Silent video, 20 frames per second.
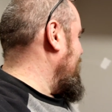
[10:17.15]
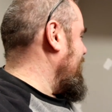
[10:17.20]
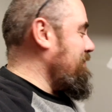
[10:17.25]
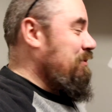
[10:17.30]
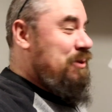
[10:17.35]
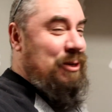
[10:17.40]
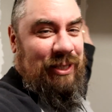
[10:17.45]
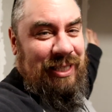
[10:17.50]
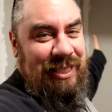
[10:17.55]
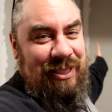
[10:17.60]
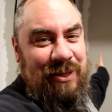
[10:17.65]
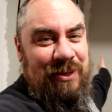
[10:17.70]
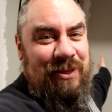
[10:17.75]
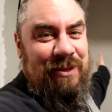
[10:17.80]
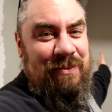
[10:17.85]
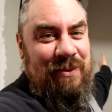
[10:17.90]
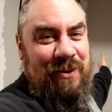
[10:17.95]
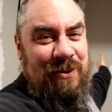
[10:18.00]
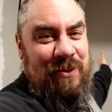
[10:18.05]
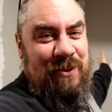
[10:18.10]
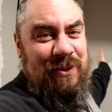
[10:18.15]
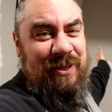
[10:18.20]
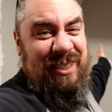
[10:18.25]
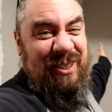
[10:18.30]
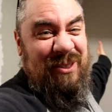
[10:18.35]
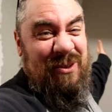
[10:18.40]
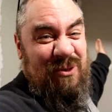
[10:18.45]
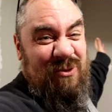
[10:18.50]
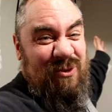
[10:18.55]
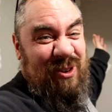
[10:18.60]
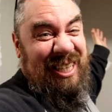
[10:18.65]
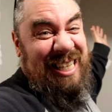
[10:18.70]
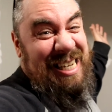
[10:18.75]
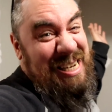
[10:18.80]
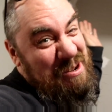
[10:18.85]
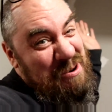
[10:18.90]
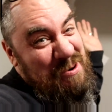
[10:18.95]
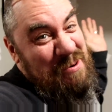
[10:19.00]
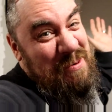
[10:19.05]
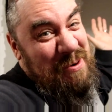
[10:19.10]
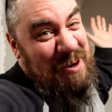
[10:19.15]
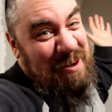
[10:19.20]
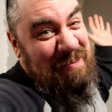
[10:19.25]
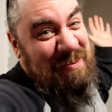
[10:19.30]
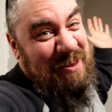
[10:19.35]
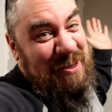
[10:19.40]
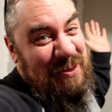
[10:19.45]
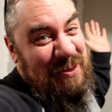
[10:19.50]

I'm doing this all on my own, I don't really know what I'm